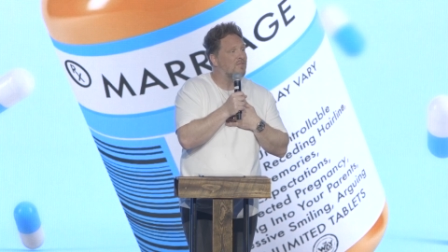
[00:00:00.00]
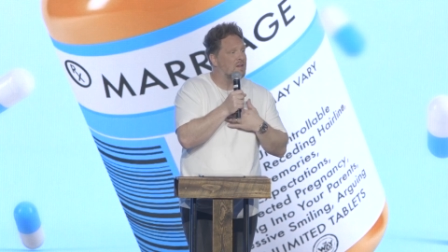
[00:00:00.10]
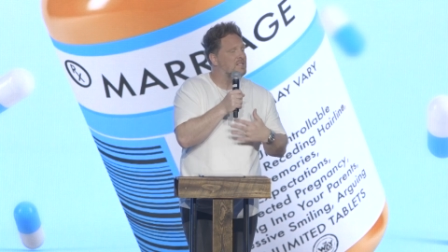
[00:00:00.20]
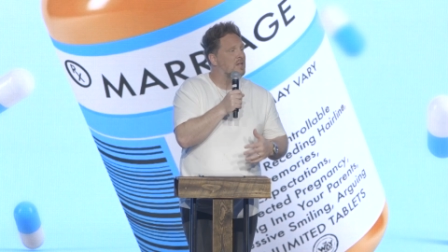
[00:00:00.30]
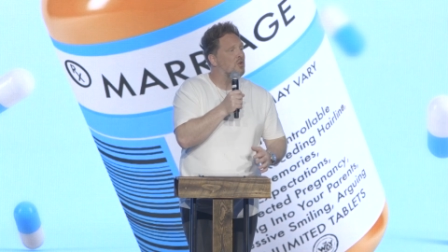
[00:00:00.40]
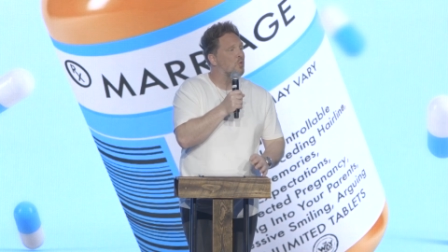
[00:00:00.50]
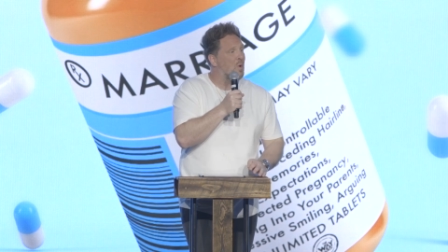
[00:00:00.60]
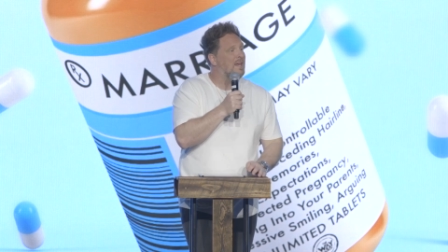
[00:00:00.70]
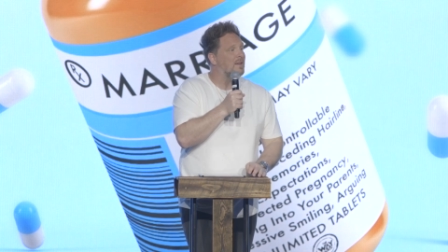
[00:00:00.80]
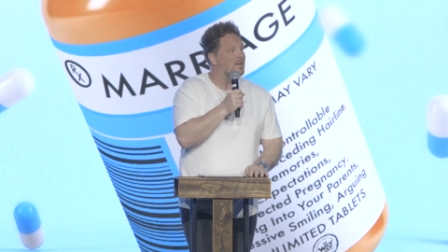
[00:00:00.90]
single
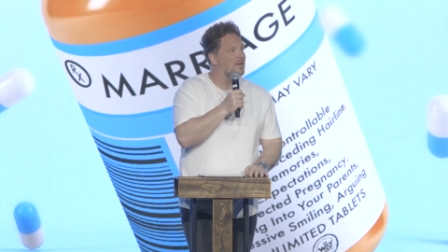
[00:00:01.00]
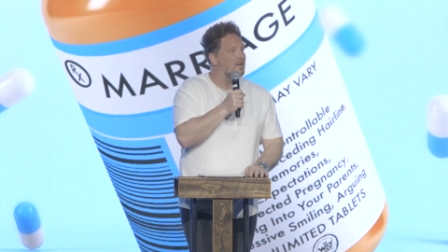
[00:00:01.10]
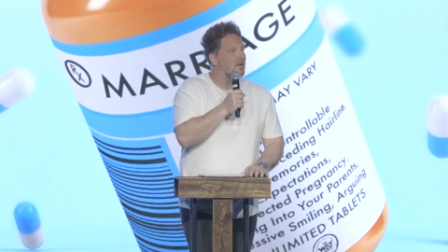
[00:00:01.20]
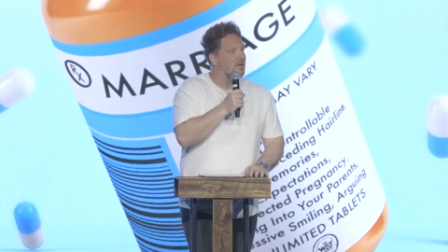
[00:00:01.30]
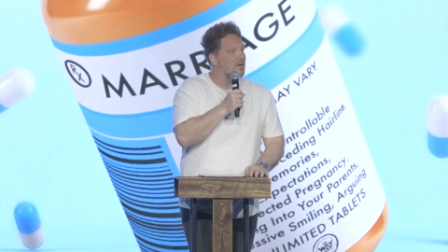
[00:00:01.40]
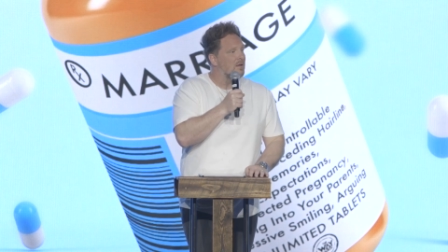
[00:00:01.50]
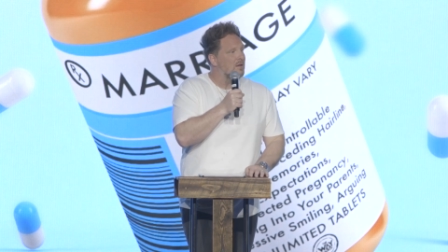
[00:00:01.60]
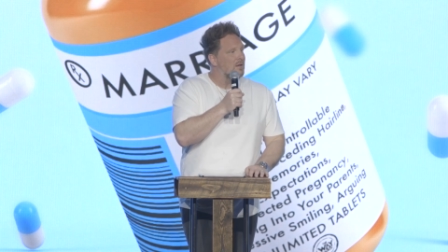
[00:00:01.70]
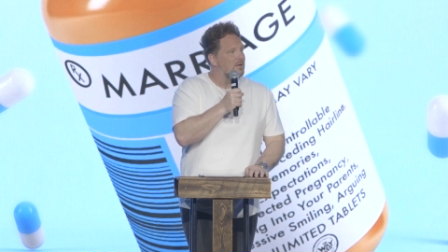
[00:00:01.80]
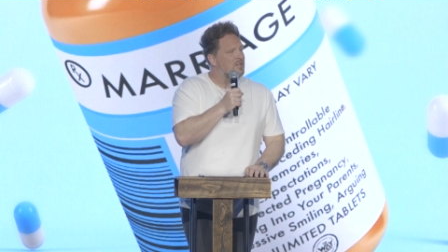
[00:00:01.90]
week.
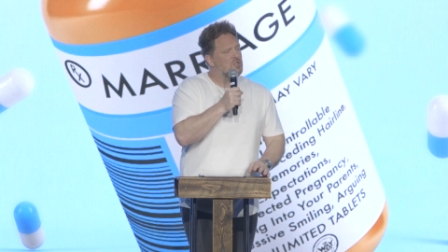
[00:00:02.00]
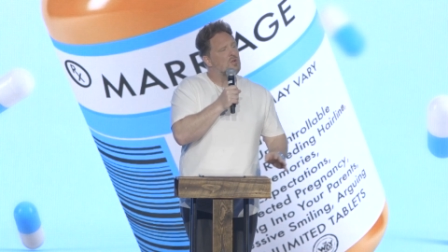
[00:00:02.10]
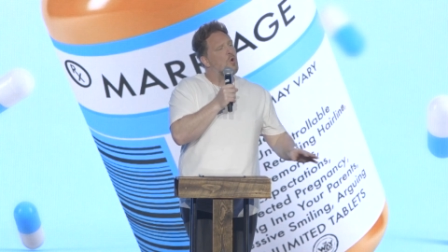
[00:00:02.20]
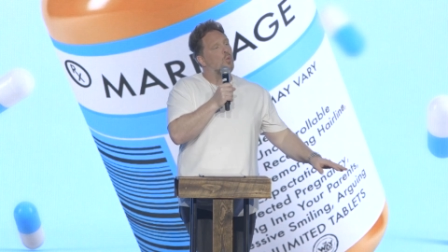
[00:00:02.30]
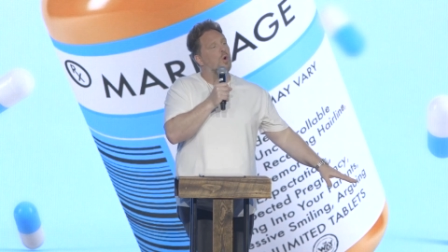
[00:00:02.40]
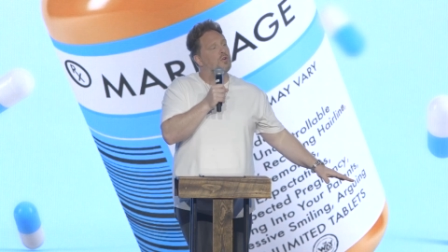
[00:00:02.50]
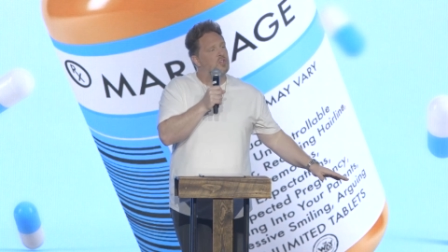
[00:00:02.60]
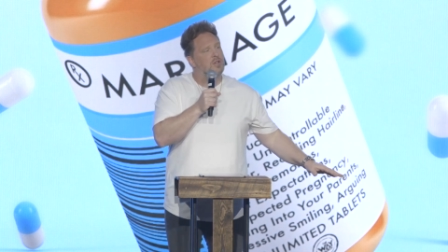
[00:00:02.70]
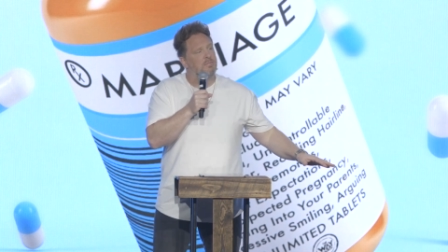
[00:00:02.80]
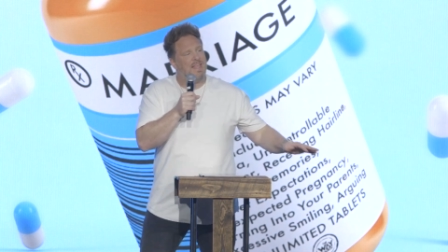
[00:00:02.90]
Did you know
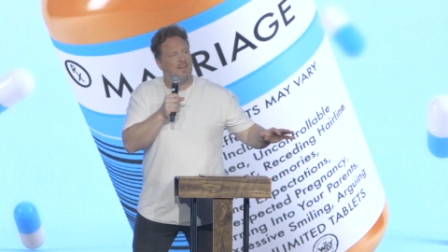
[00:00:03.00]
worship? They